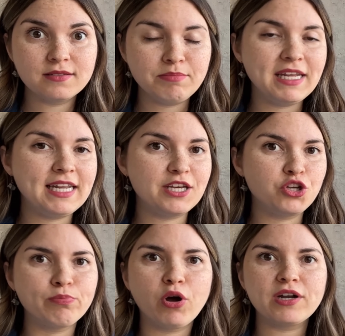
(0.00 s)

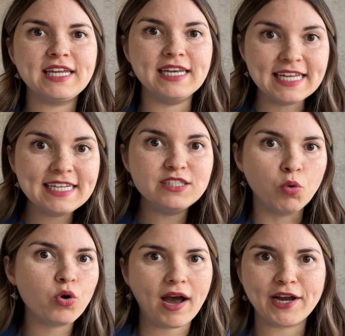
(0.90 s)
meaning your body needs
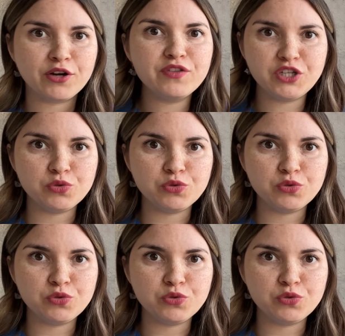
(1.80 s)
more iron than